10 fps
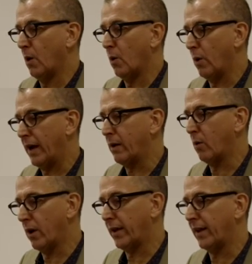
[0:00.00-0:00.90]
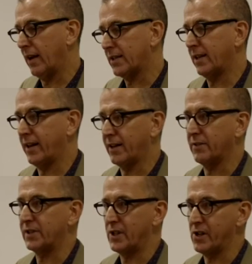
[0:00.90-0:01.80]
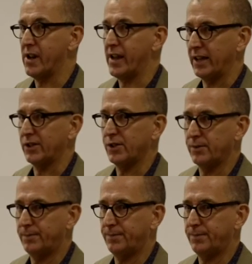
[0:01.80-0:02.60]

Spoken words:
white working class ladies of a certain age.